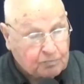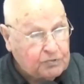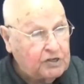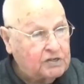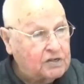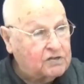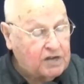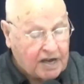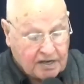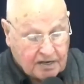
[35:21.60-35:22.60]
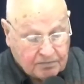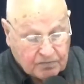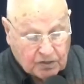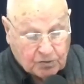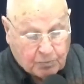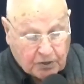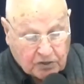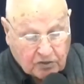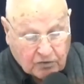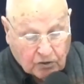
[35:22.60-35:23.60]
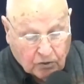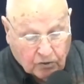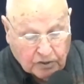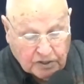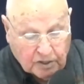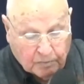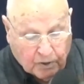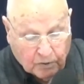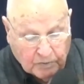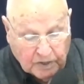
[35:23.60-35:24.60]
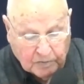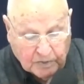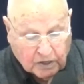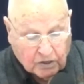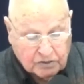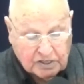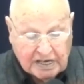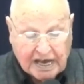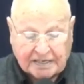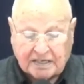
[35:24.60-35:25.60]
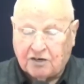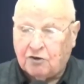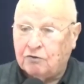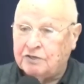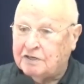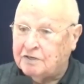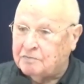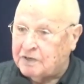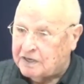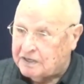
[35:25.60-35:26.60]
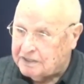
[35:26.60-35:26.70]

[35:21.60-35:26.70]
Jesus said, "The Spirit of the Lord is upon me because he has anointed me."